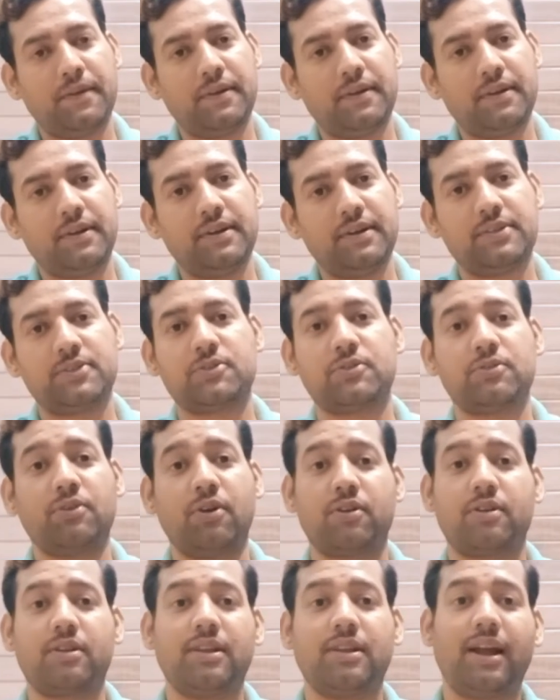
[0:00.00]
It's
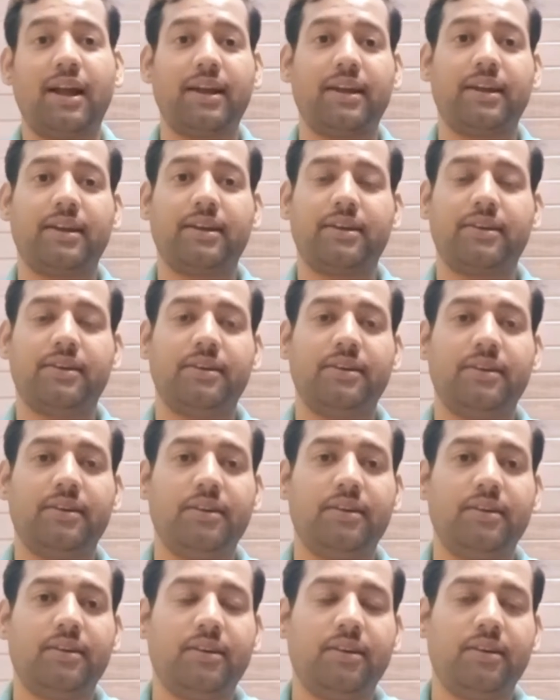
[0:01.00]
not like
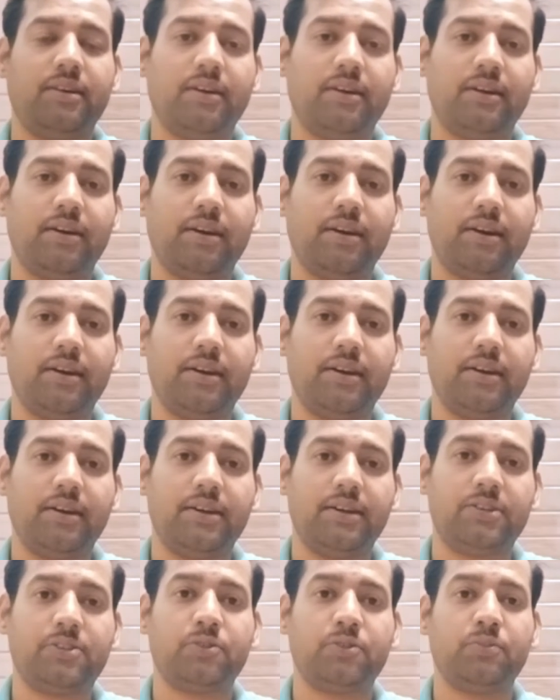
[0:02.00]

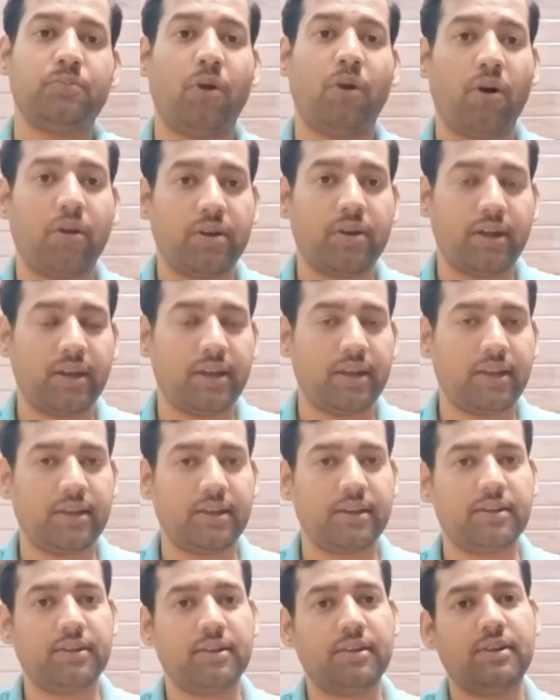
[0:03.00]
it's
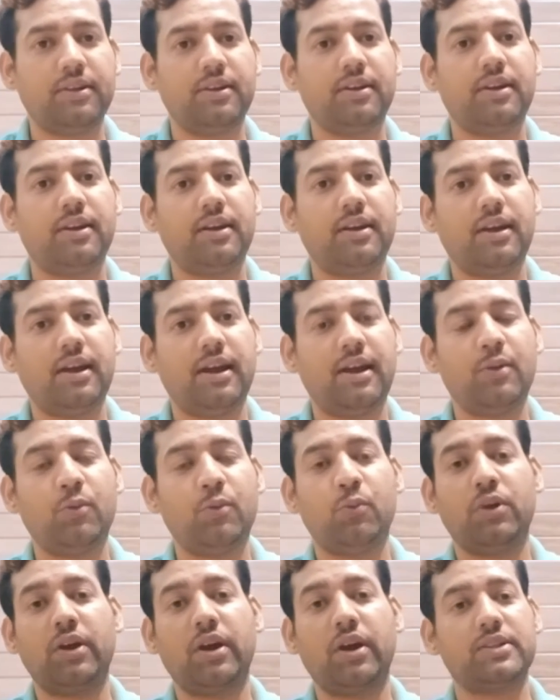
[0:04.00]
morning and
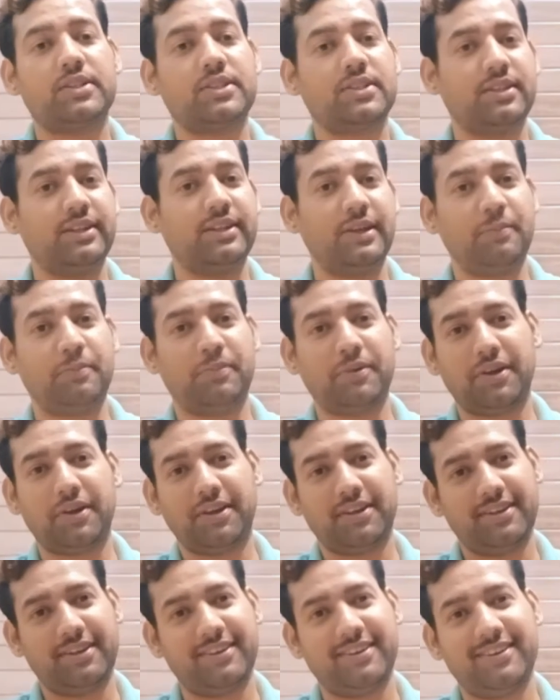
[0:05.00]
we are sleeping.
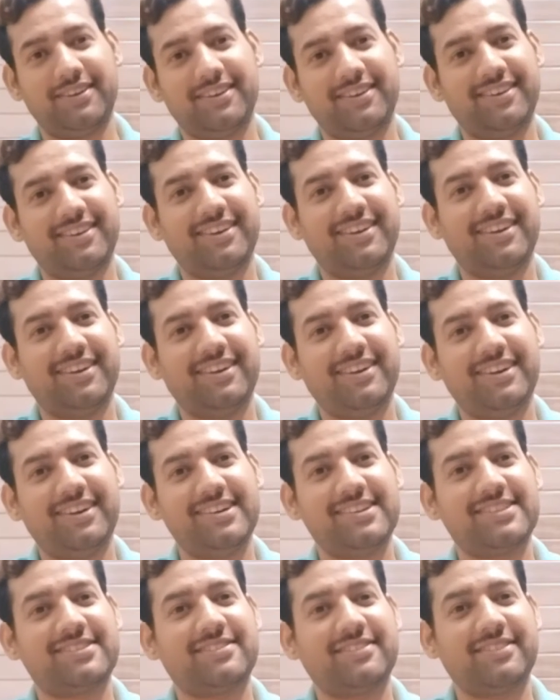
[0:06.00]

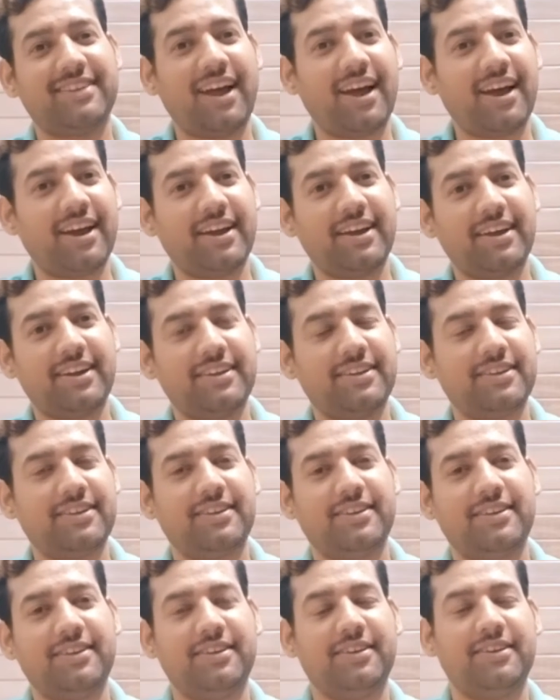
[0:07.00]
It's night,
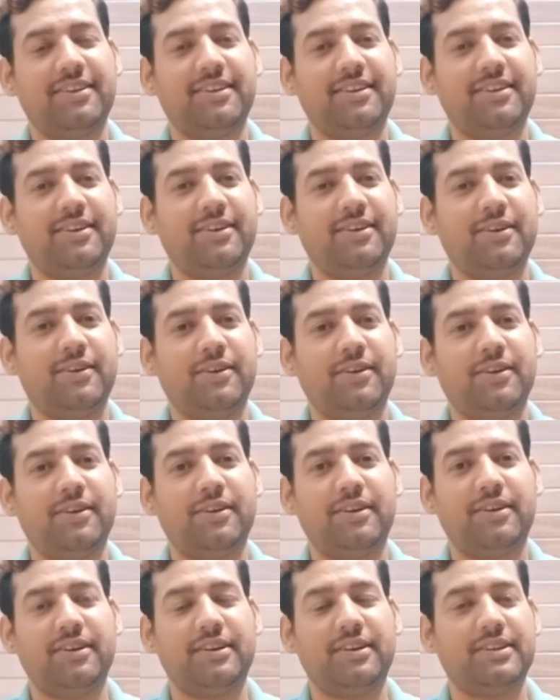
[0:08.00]

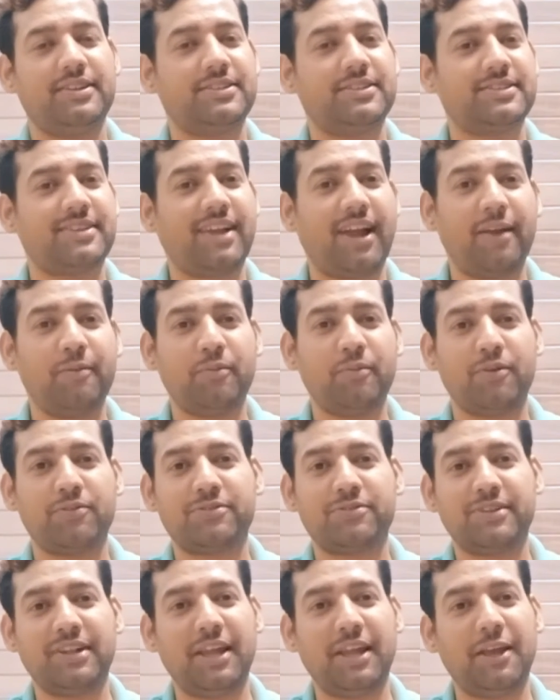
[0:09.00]
it's time of
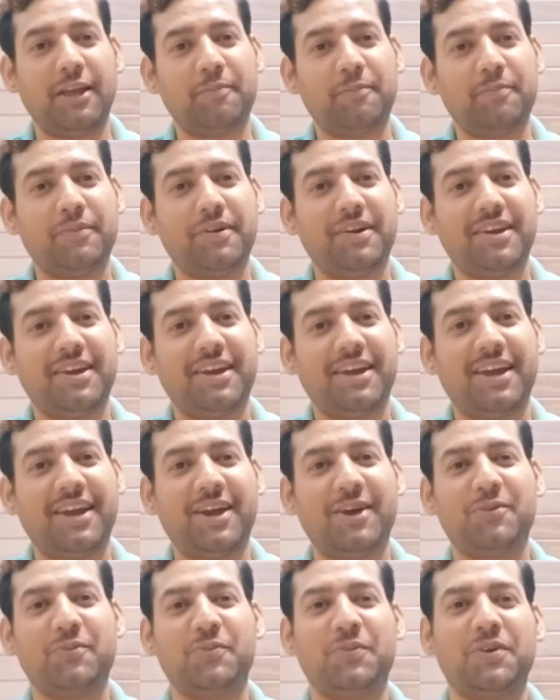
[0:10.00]
sleep
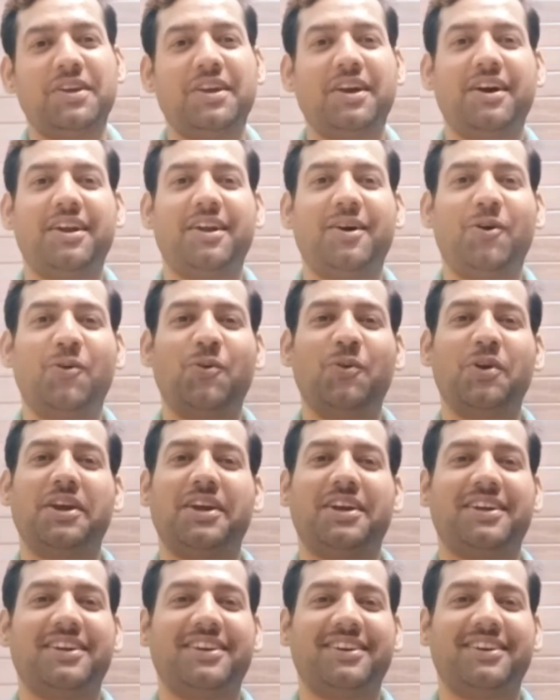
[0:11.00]
and we are awake.